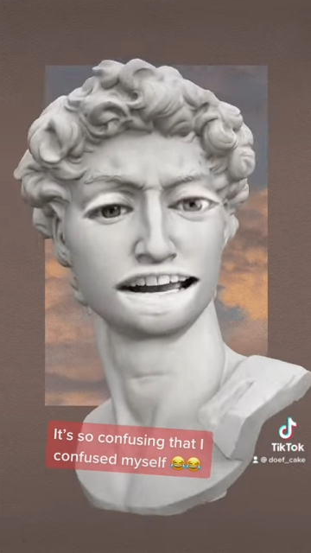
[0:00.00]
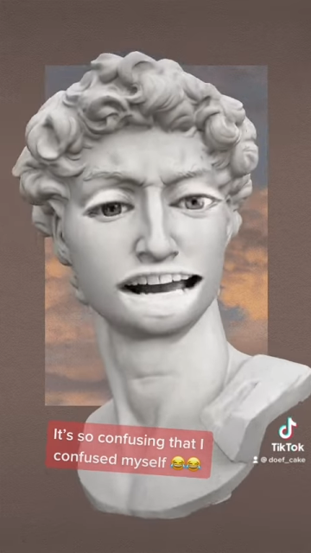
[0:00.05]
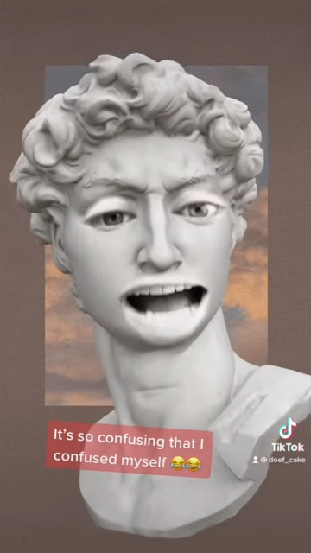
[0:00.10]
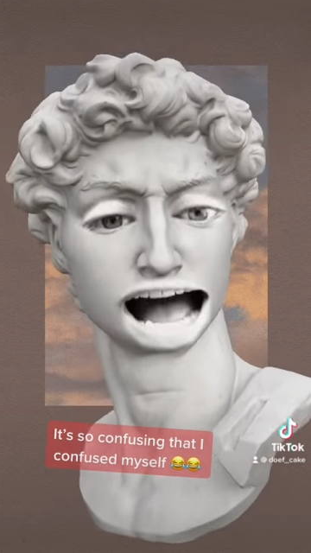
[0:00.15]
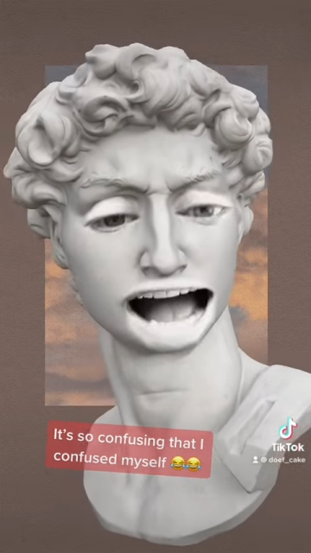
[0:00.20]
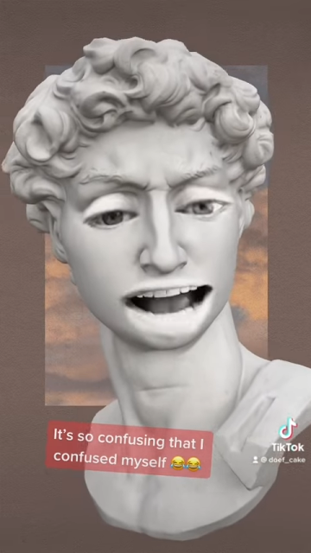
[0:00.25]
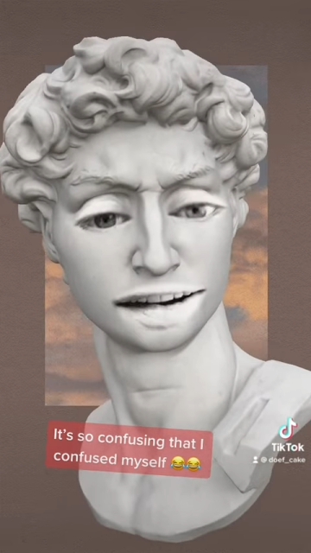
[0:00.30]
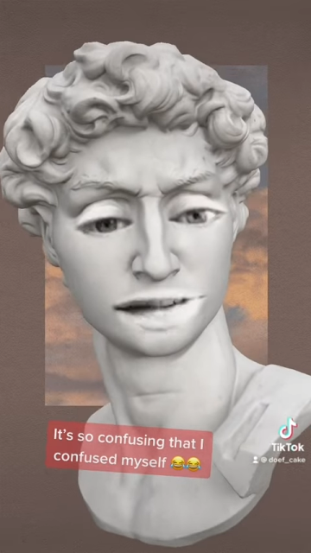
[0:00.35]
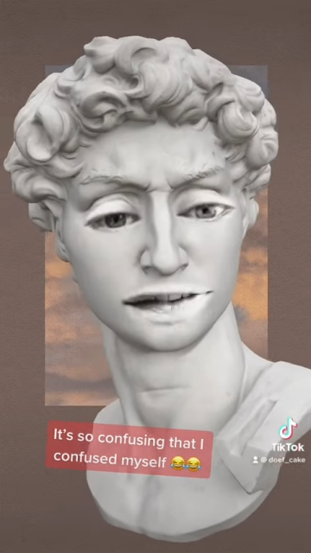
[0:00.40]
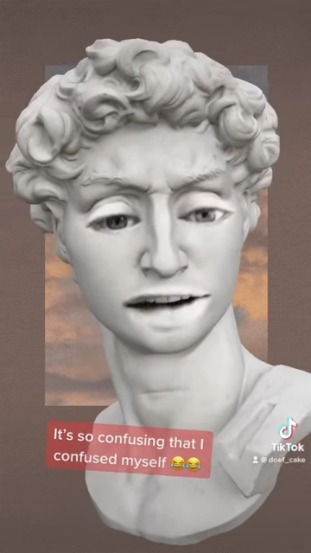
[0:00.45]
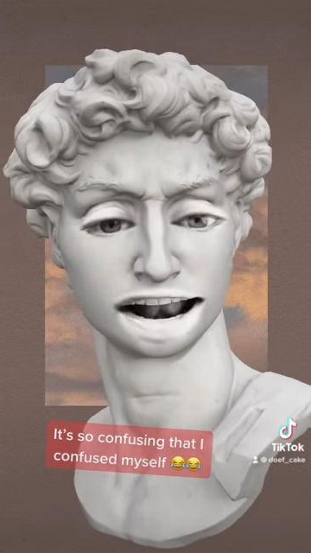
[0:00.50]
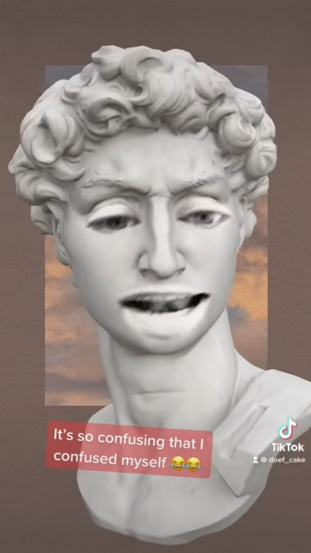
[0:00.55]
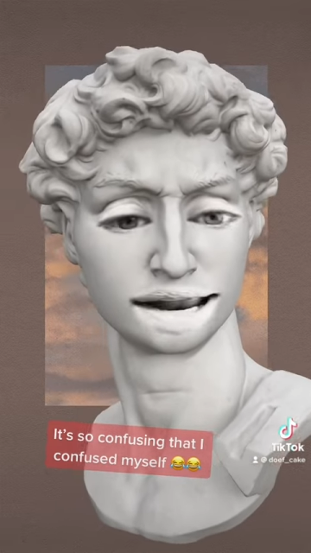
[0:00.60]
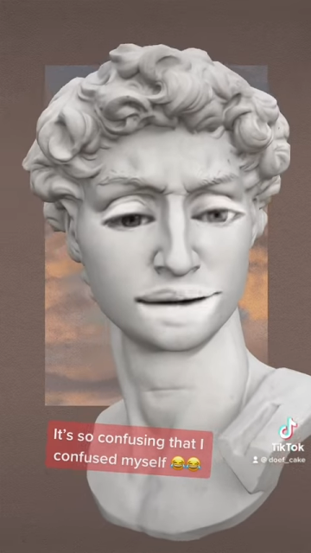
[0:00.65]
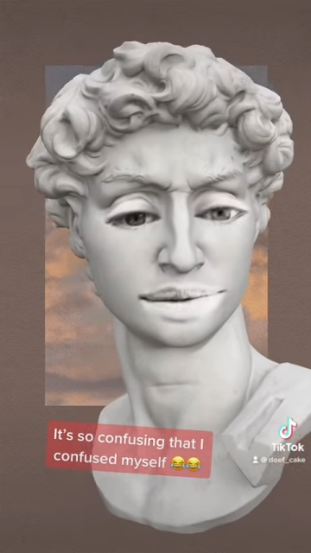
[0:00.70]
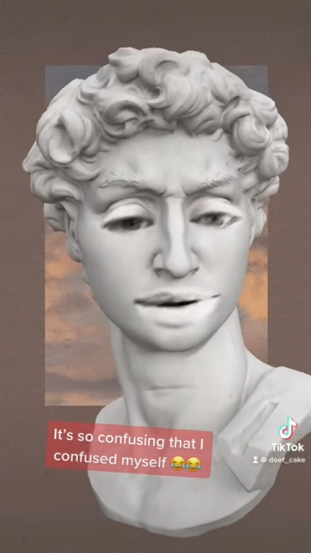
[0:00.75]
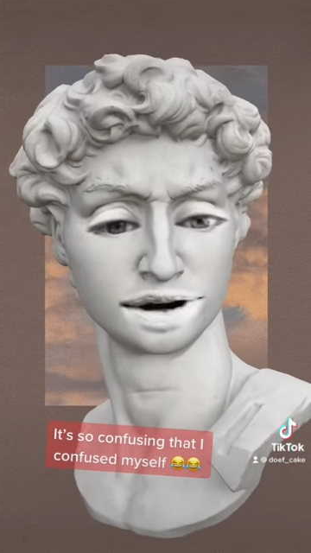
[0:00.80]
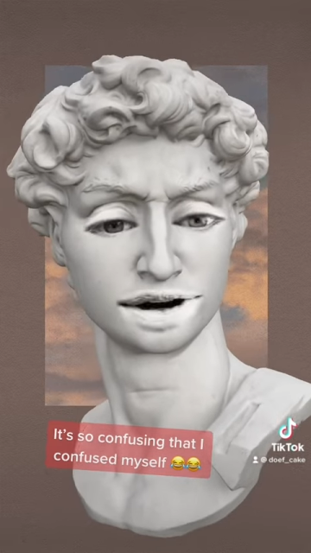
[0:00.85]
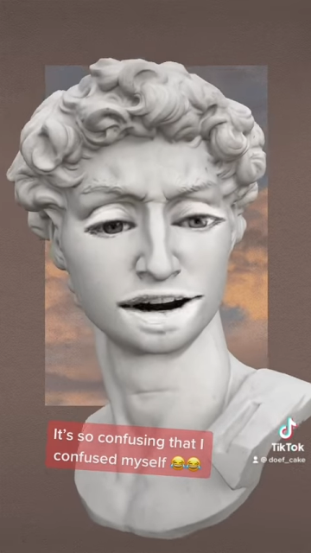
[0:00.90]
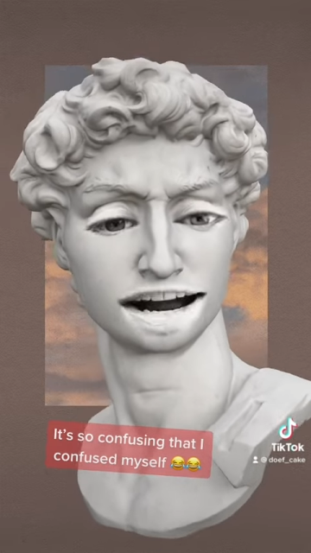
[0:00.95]
Cuck
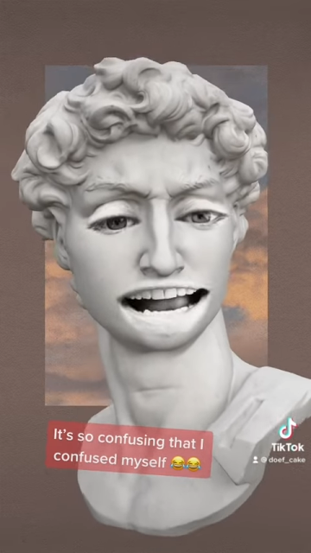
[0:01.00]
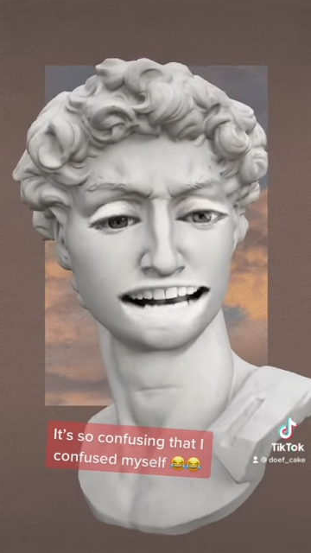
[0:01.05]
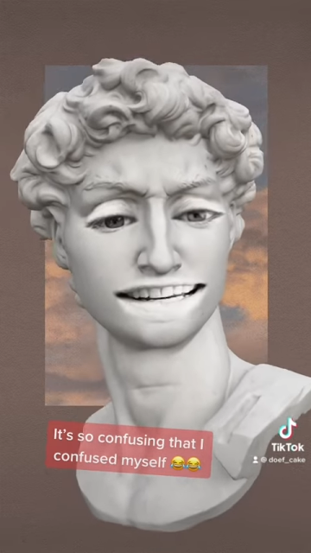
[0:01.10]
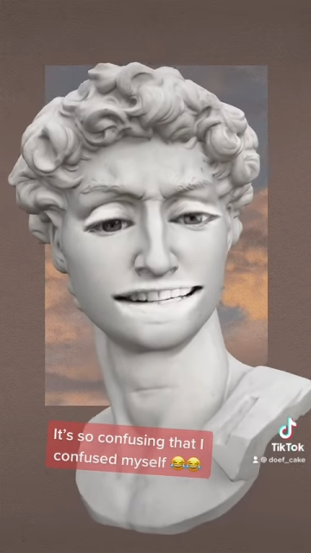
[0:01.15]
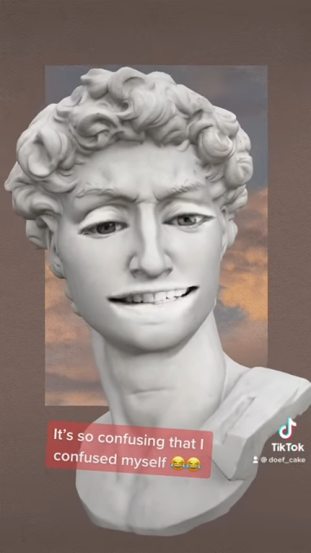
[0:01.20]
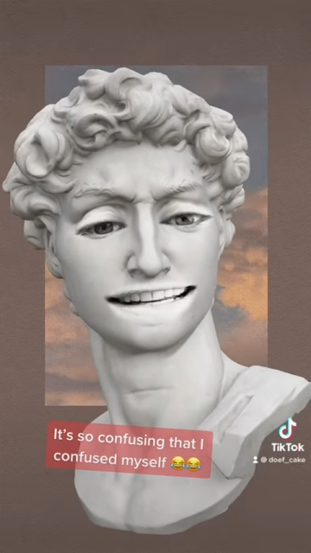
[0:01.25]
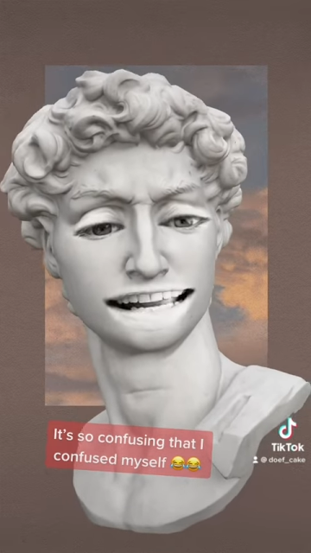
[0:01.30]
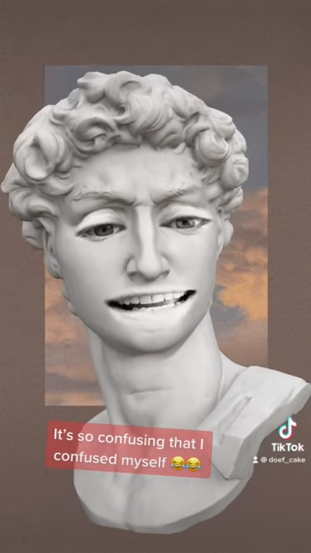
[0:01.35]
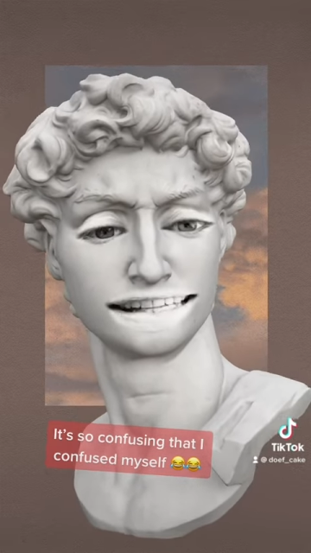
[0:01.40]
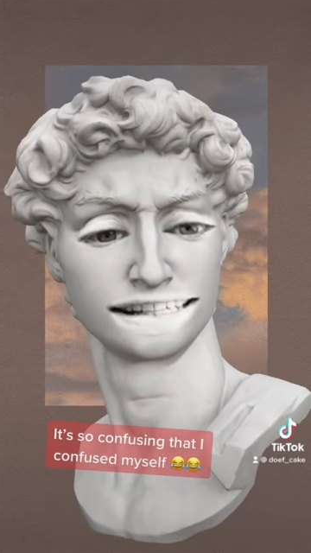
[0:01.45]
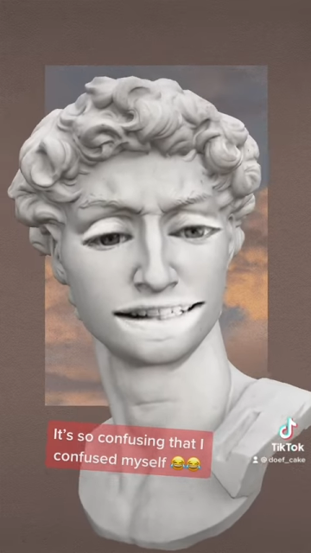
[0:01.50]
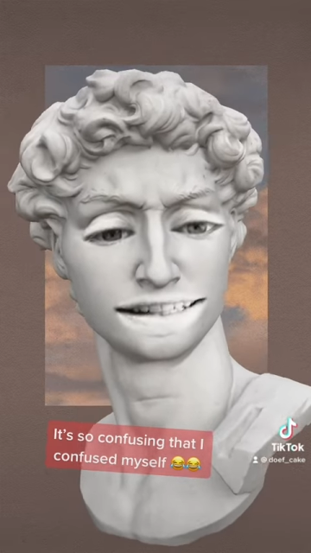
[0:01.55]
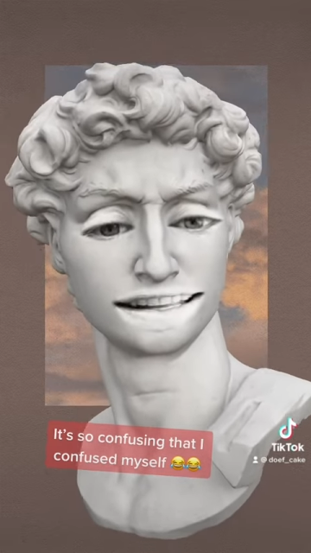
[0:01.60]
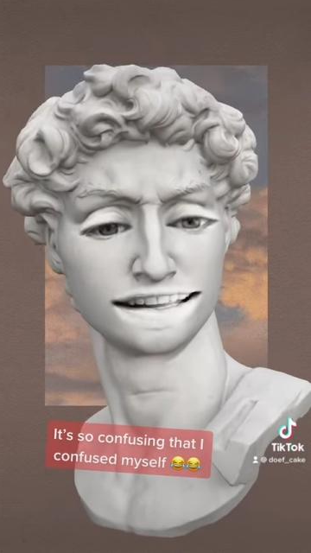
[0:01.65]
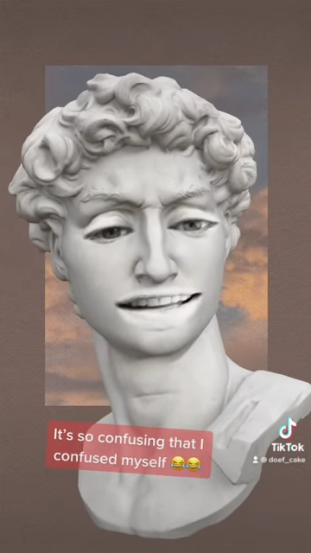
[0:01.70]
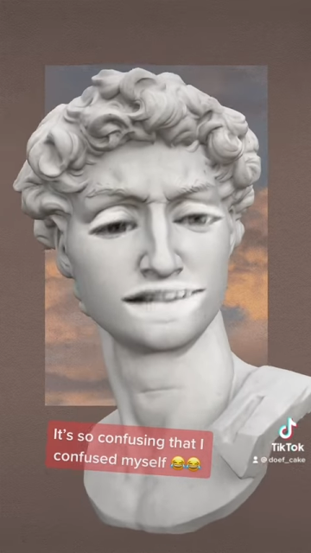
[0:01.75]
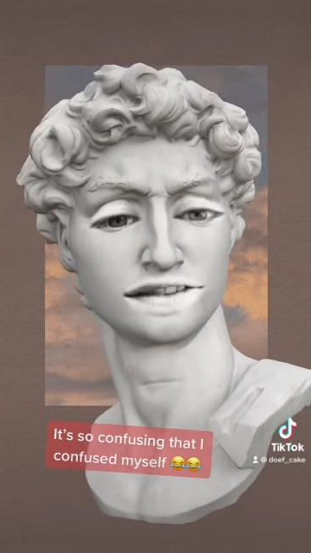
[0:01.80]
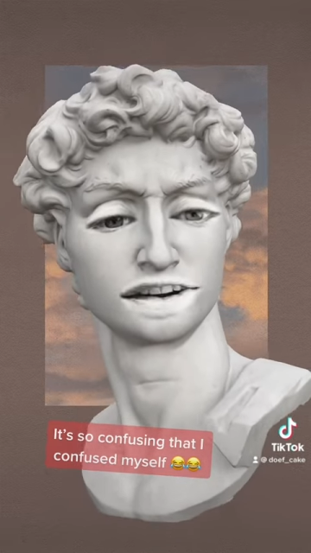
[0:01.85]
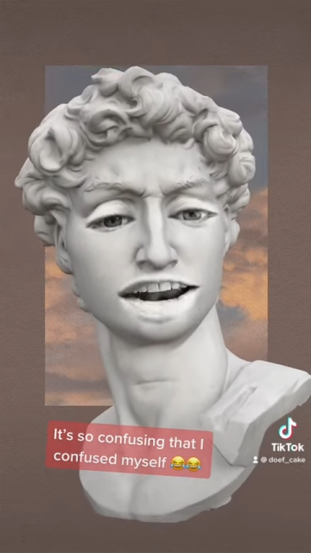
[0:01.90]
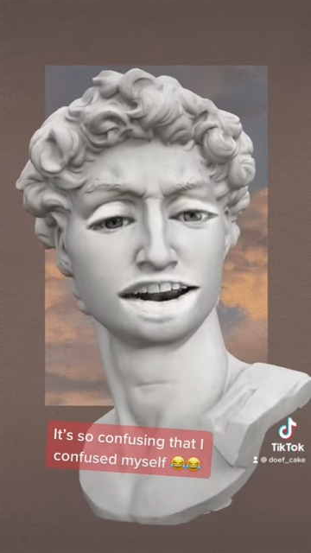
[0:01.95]
funny, bro. I just listened
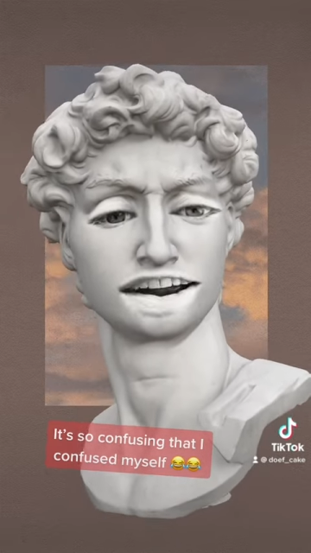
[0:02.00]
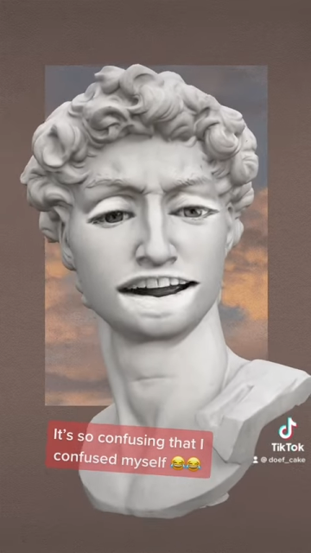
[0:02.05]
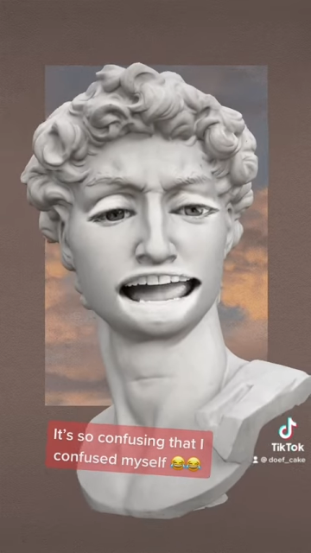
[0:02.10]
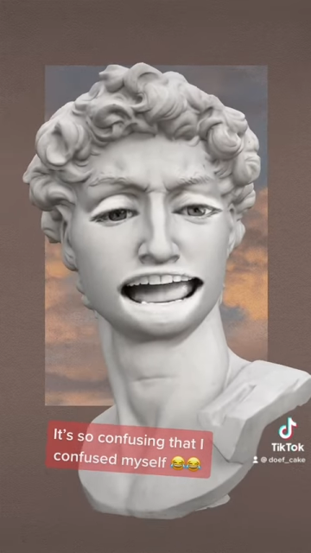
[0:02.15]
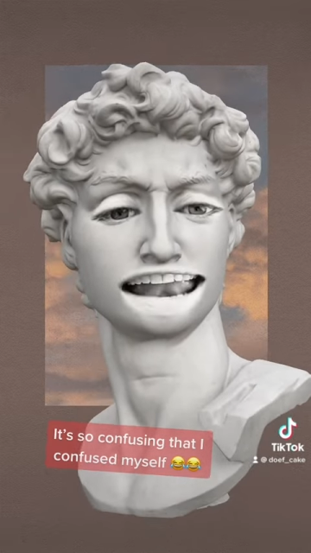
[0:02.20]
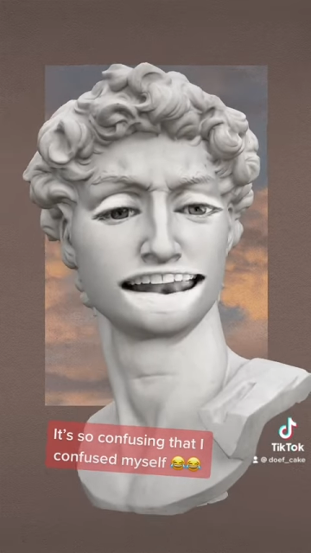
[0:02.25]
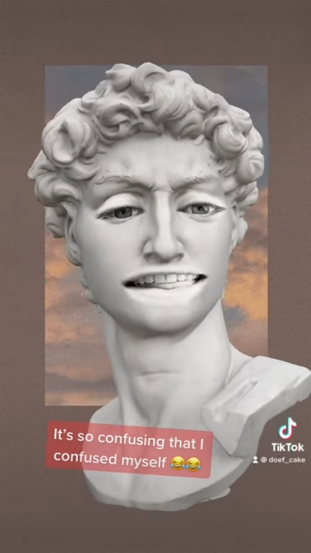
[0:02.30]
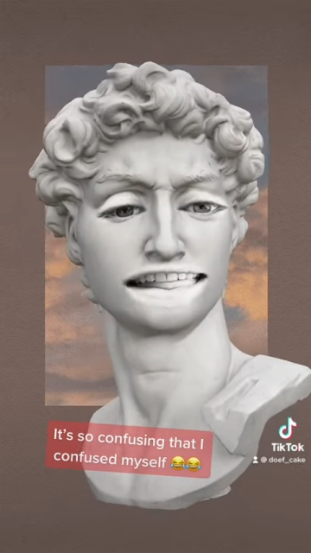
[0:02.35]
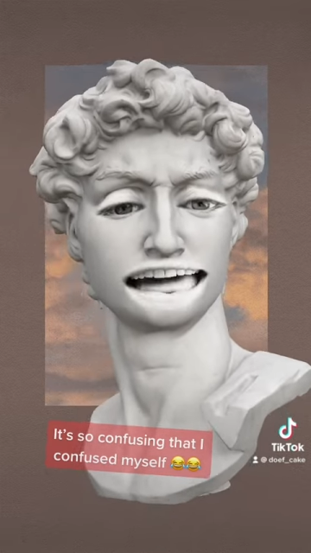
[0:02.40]
to this video again,